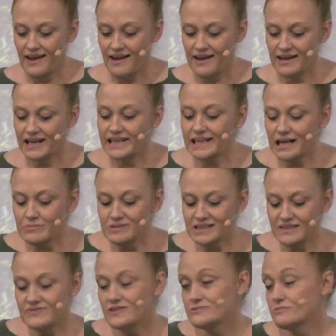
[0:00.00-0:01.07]
And I now
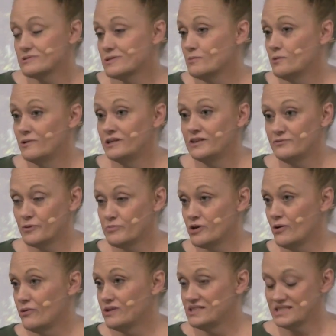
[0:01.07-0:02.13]
believe this was a warning from
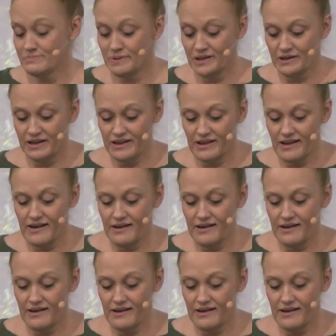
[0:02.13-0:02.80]
the Holy Spirit,